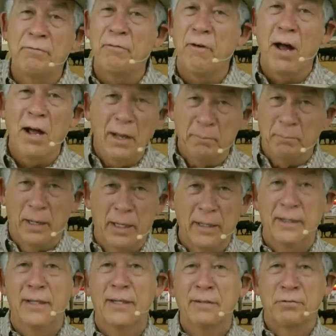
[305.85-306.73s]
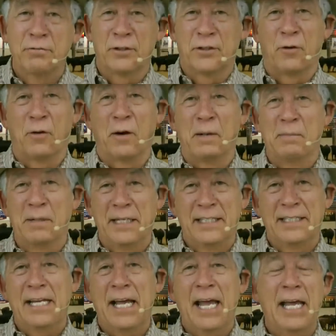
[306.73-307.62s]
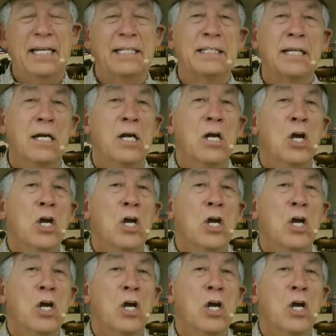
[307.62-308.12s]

from for criminy sakes